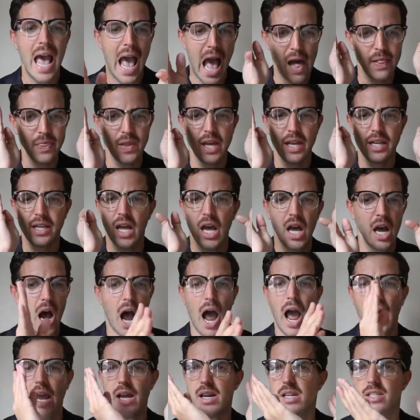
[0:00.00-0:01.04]
and then
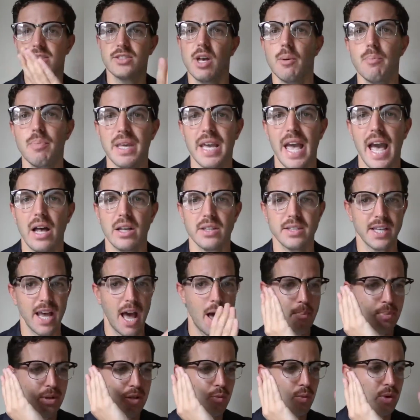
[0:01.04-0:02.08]
something else
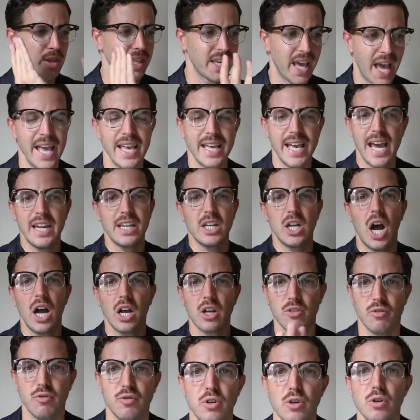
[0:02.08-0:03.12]
happened with cake and I got
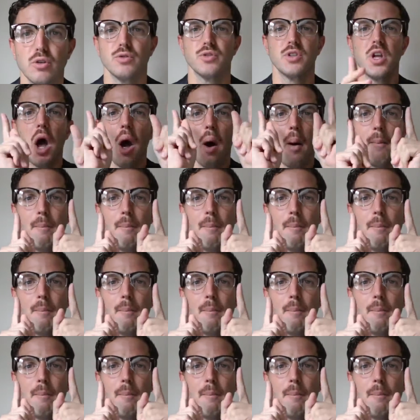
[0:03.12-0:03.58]
confused.